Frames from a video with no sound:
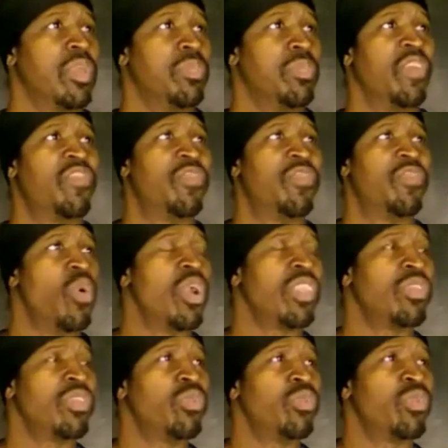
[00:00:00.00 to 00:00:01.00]
before
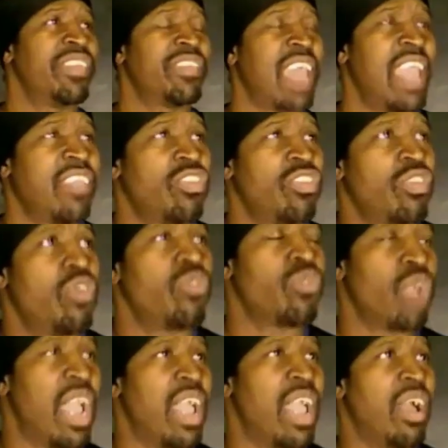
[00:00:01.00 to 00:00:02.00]
you recite your
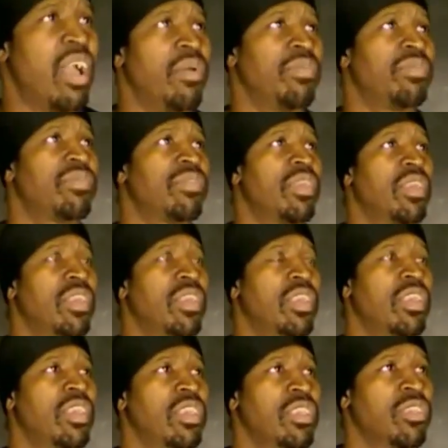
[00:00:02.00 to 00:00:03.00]
rounds,
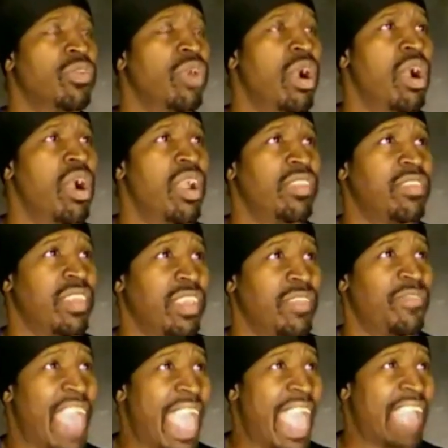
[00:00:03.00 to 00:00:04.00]
you are to
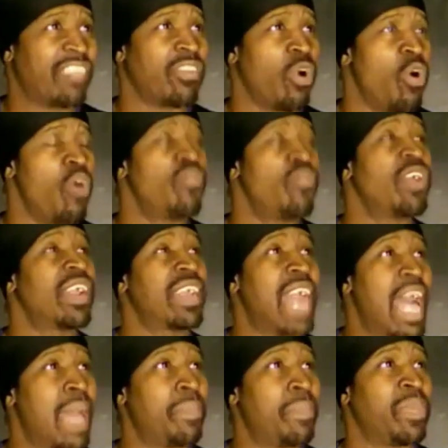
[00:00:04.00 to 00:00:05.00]
fax over
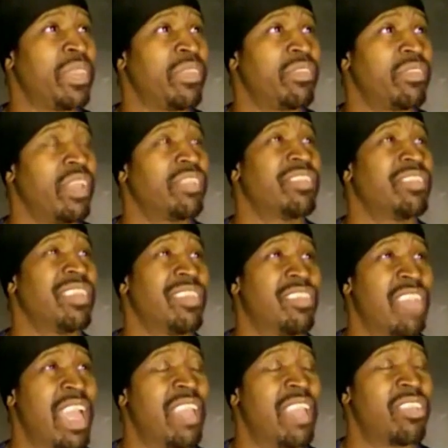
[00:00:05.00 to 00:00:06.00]
copies to
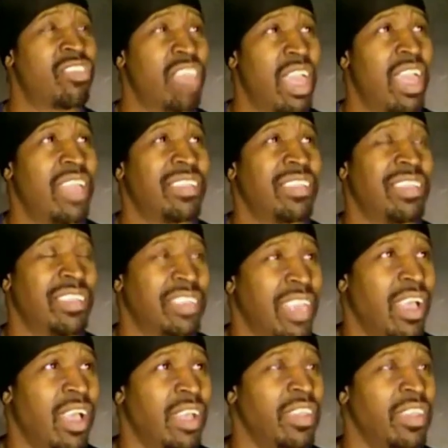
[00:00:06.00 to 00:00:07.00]
John the
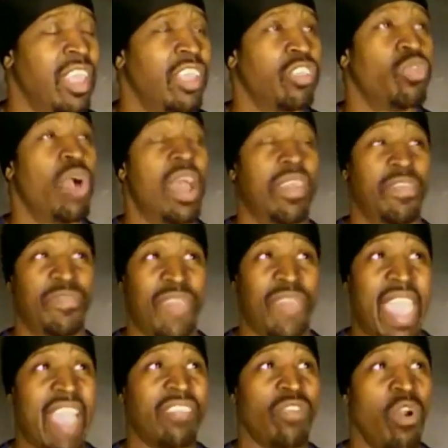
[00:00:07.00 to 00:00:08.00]
Don. You are to
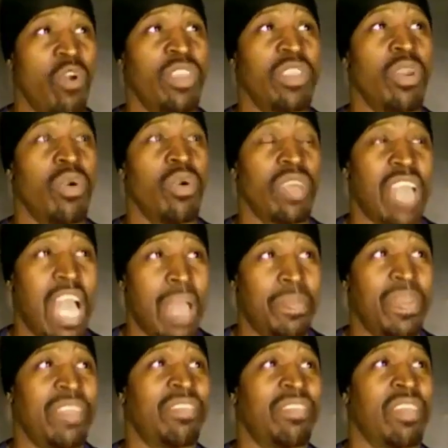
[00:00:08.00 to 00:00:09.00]
fax over your
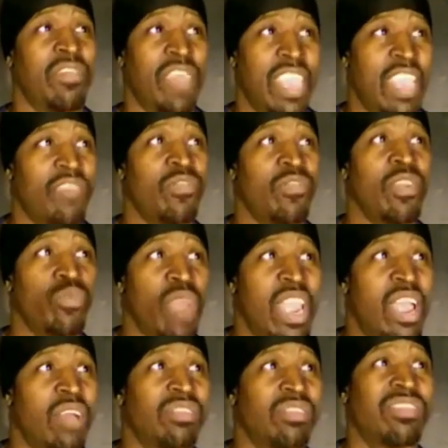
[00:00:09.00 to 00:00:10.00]
copies of every
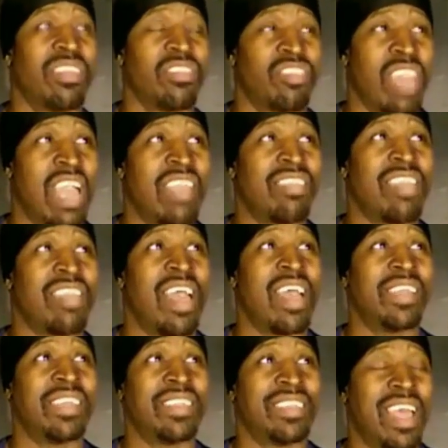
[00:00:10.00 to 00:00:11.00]
round to John
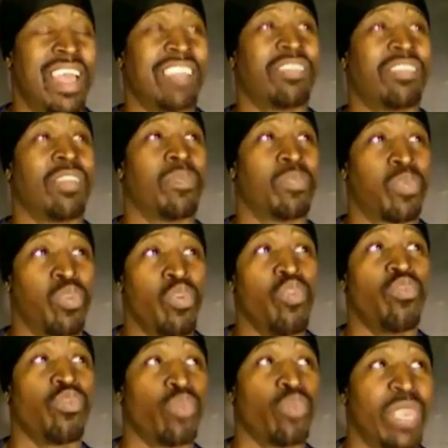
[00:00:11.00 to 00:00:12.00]
the Don to
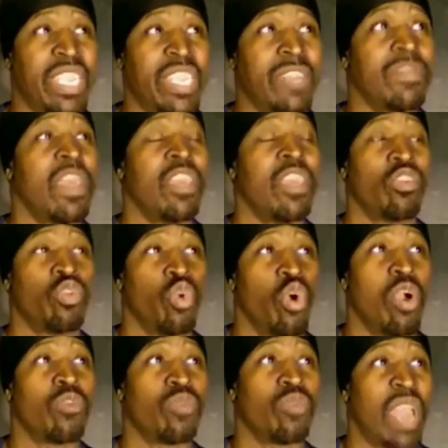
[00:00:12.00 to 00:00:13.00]
proofread
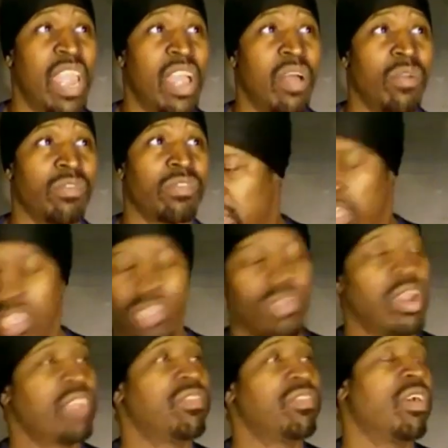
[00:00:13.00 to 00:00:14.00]
your rounds.
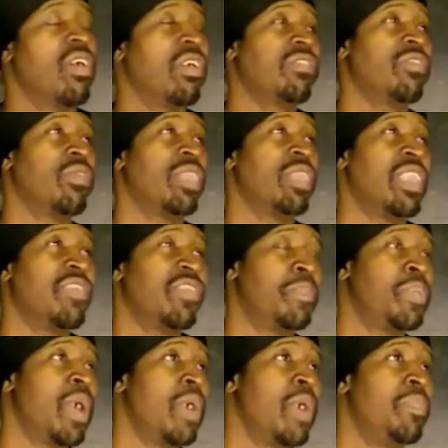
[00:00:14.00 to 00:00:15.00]
You are to also give a
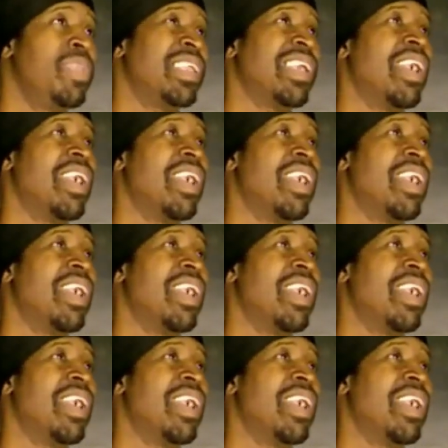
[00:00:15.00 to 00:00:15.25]
public